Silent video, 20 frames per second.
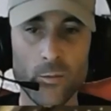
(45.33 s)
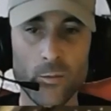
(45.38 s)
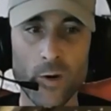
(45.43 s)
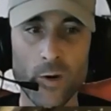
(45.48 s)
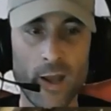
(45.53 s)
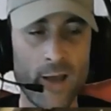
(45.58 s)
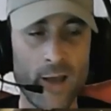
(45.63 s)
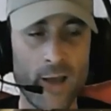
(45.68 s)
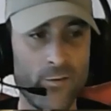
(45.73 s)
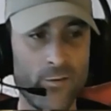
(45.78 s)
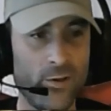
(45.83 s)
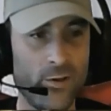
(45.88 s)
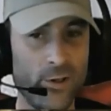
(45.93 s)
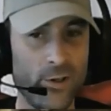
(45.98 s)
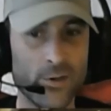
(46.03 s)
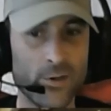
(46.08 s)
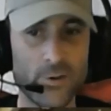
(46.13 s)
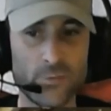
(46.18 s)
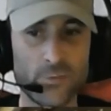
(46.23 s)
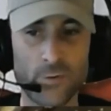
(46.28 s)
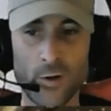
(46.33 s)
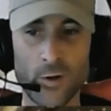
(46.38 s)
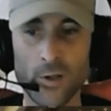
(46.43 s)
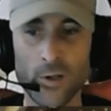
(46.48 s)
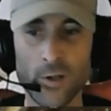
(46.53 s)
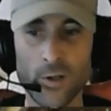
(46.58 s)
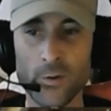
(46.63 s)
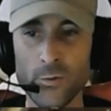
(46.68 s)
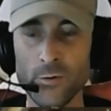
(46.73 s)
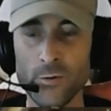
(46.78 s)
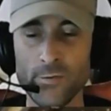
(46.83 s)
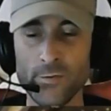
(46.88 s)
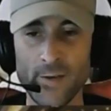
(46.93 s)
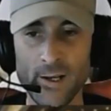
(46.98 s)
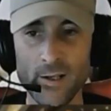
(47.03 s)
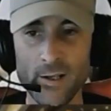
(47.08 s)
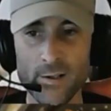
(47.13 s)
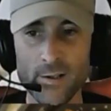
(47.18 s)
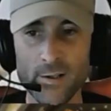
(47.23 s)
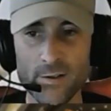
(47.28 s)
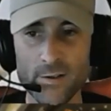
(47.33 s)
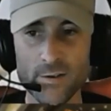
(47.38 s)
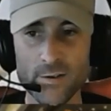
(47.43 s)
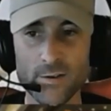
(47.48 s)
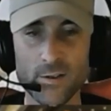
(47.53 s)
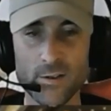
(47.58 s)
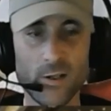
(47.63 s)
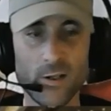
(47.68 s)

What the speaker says: What I have here is Fallout New Vegas,